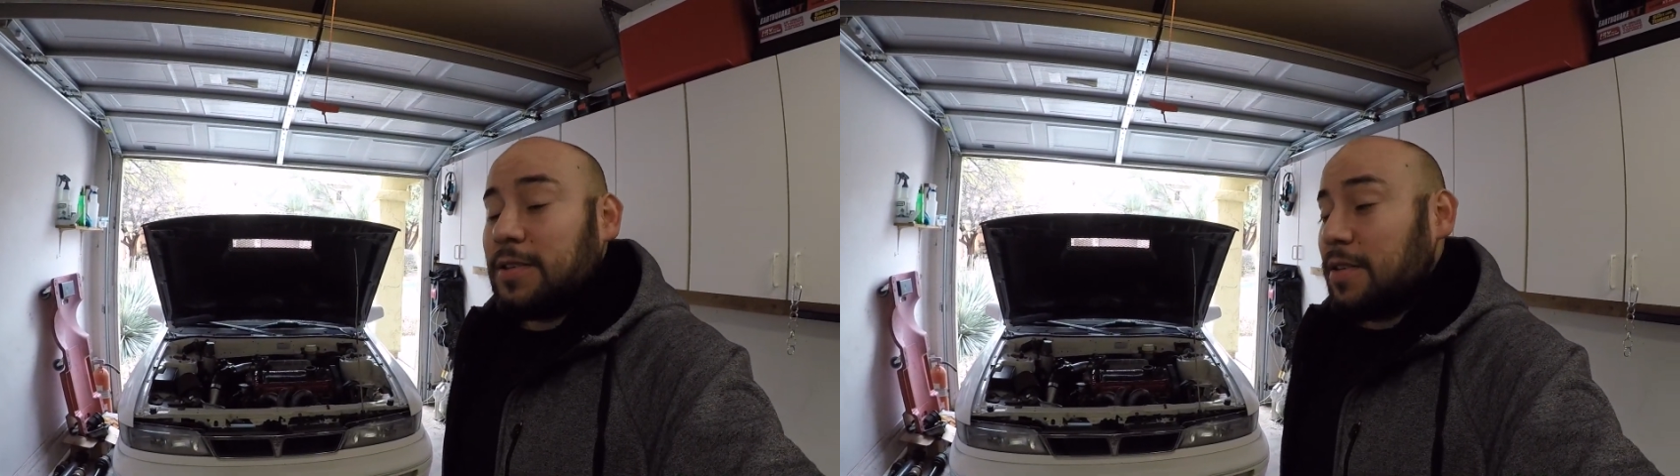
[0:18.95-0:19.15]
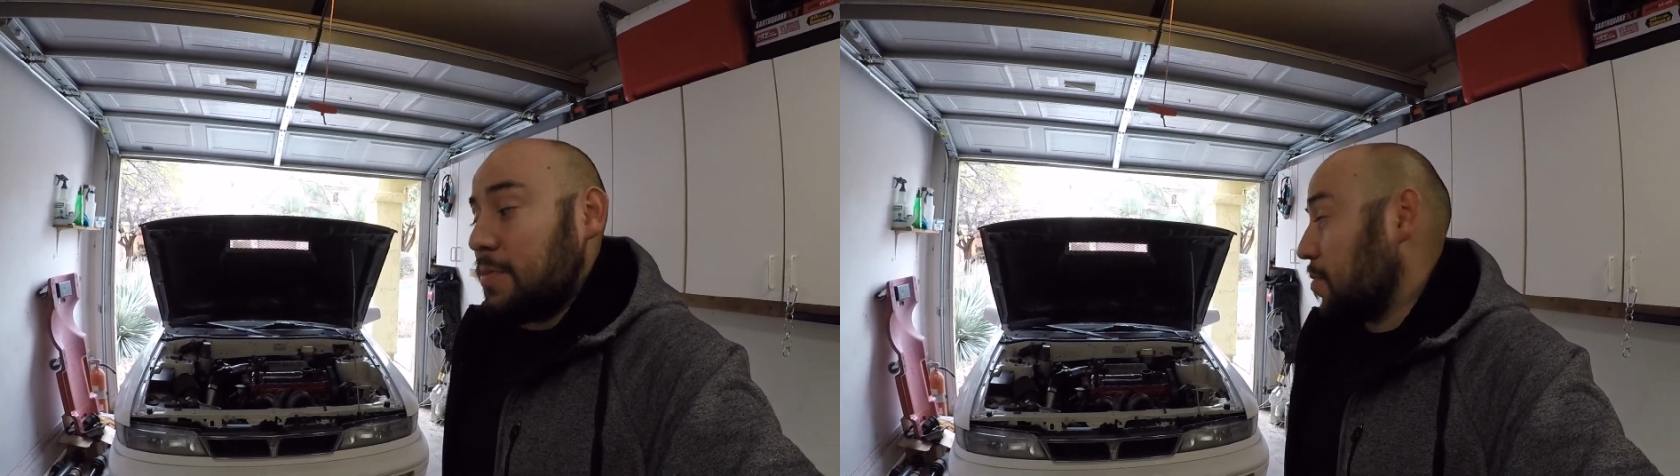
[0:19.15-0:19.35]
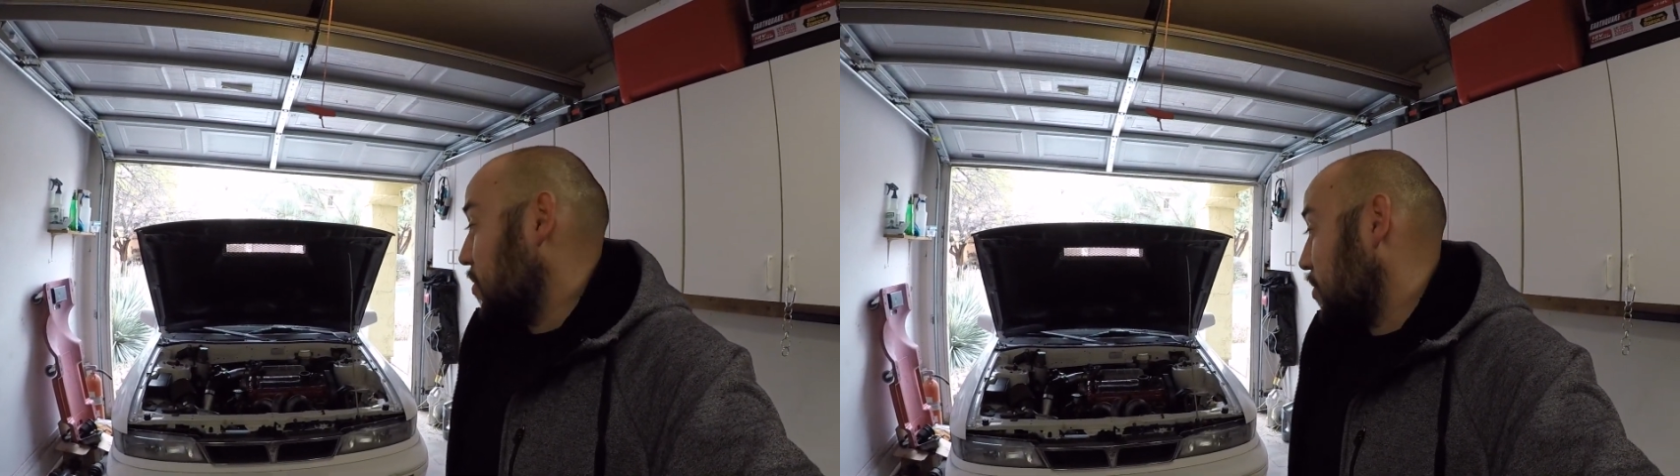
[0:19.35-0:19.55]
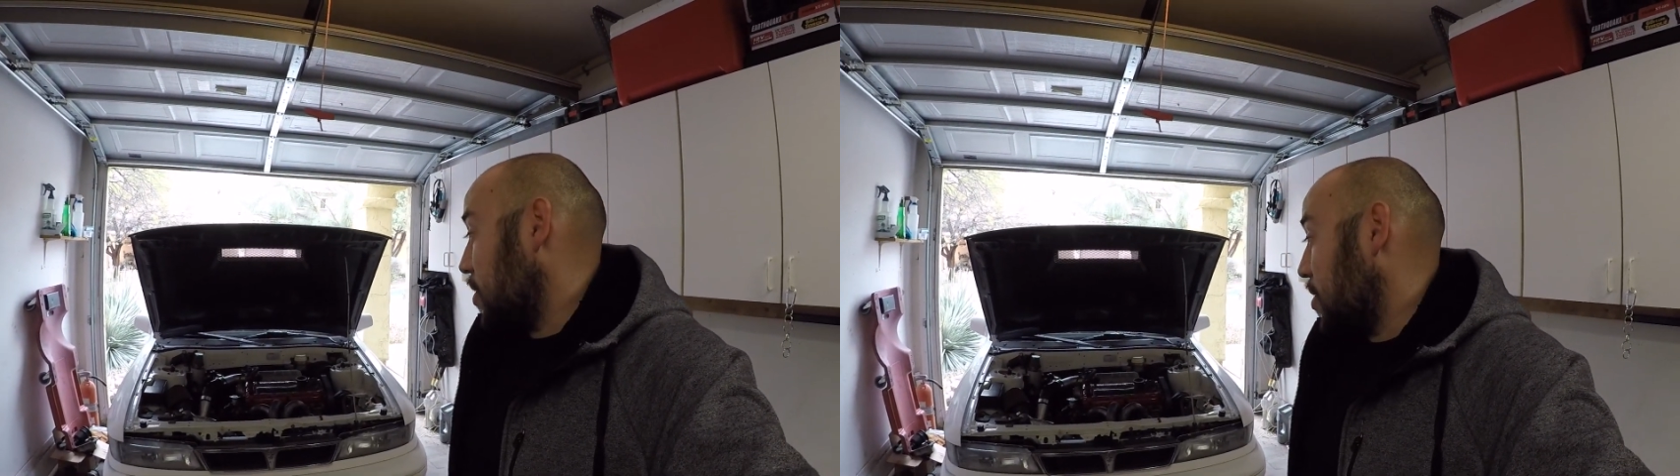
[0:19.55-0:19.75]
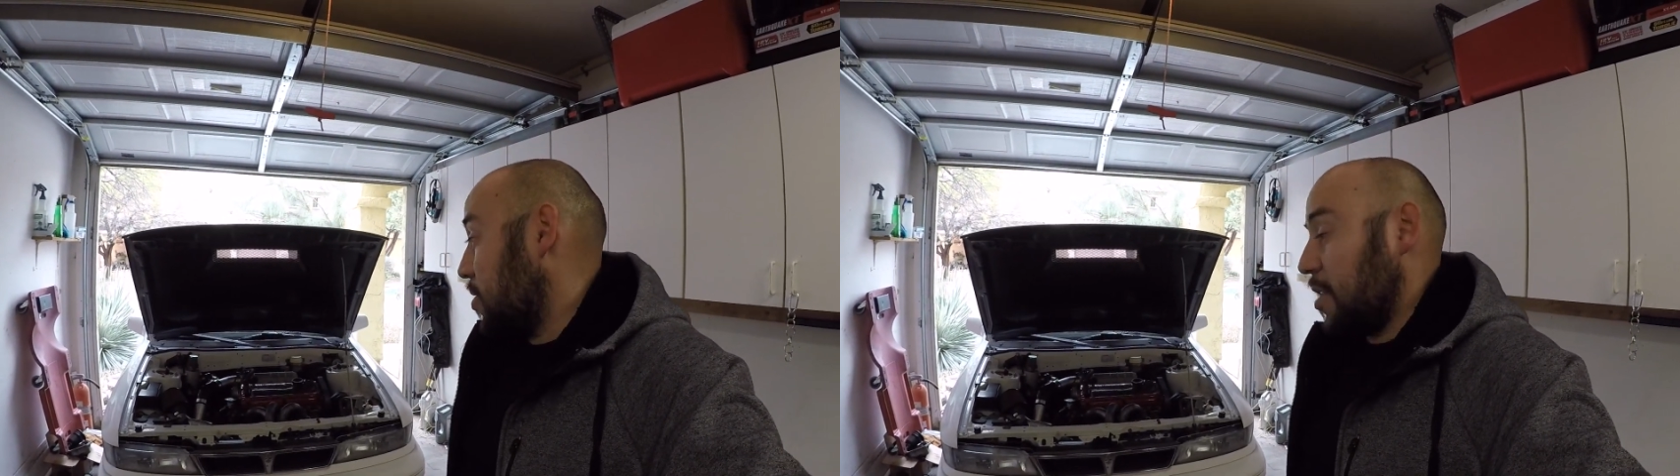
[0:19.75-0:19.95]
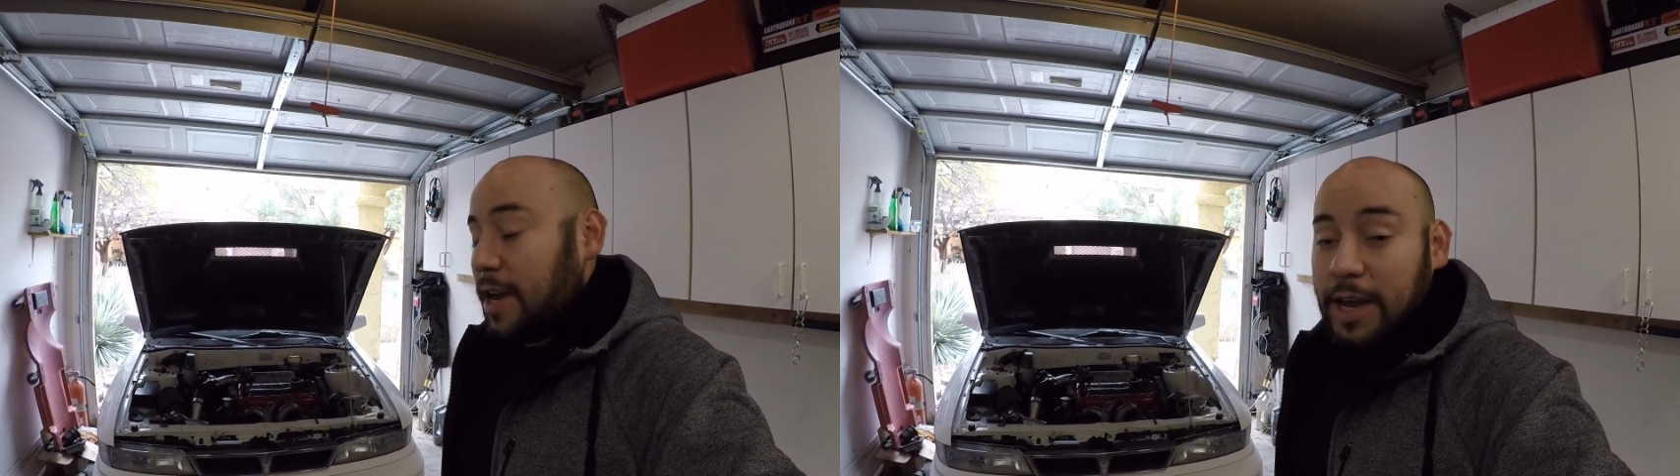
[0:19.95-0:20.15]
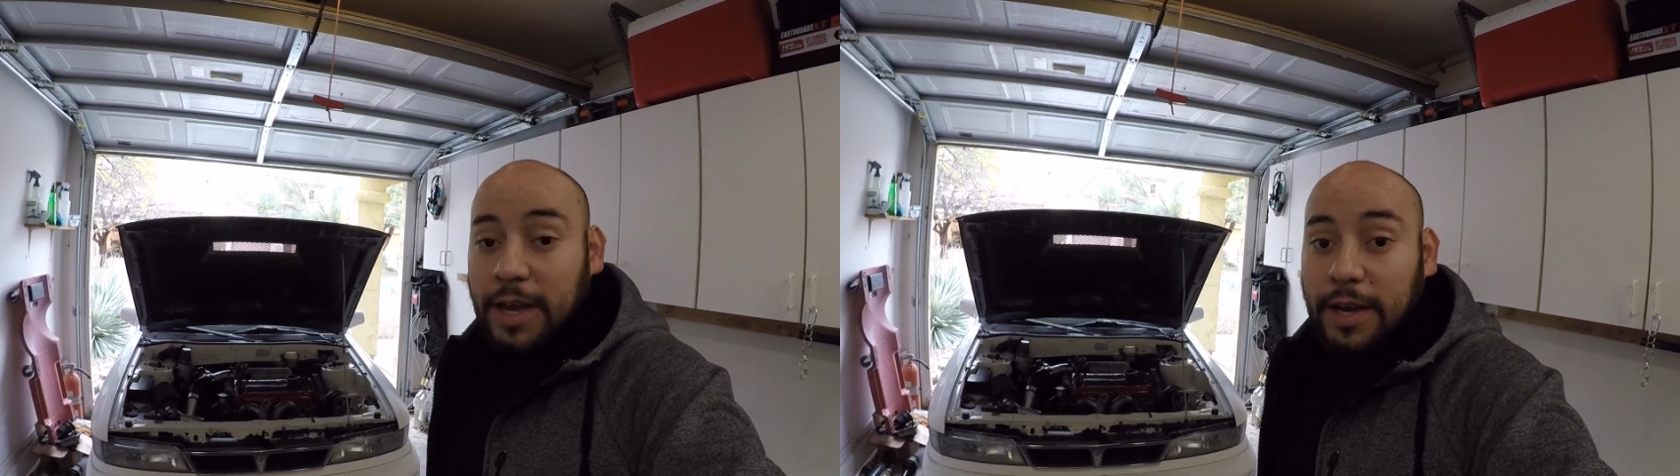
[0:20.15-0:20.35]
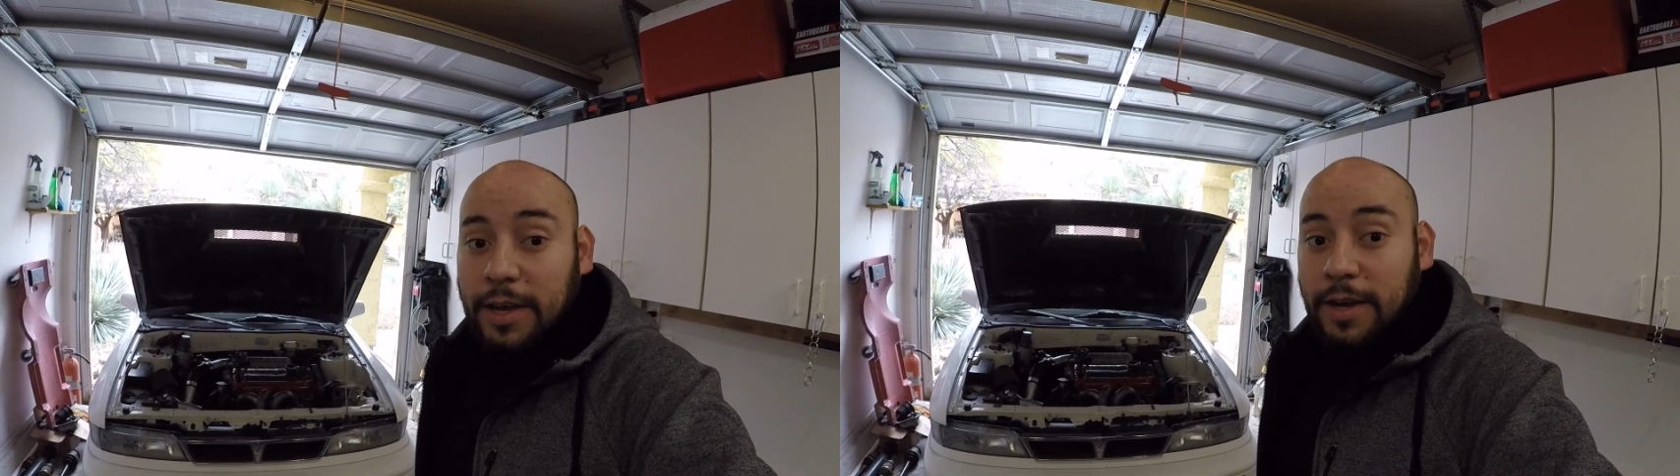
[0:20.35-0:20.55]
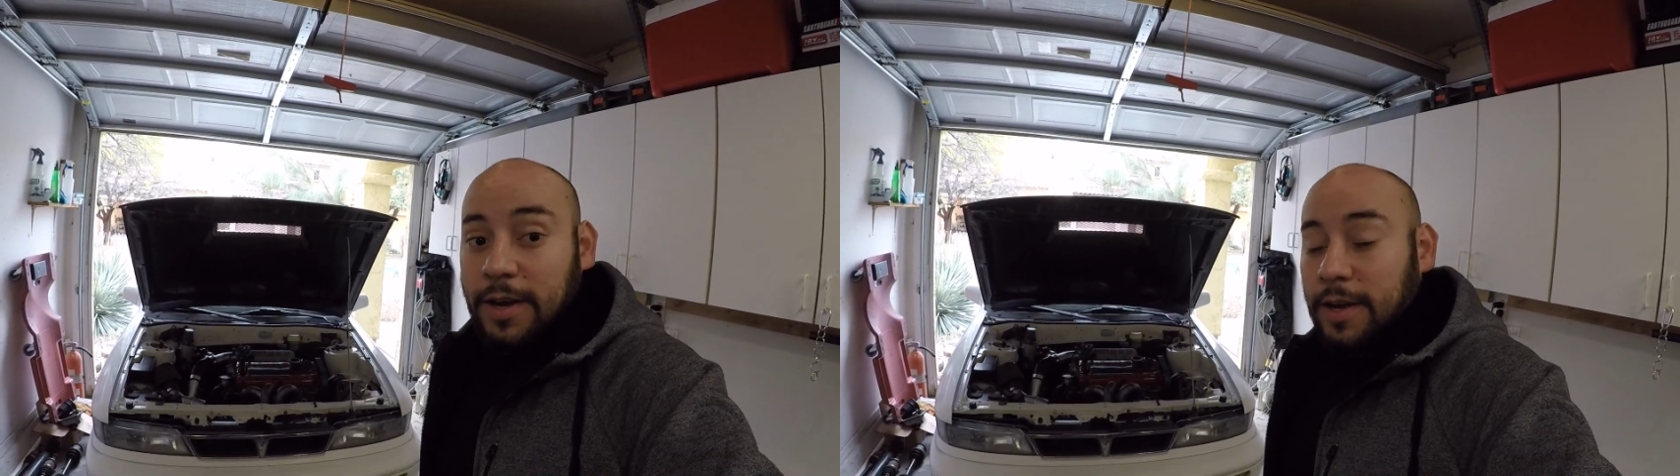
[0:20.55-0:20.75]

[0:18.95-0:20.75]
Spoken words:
of numbers on a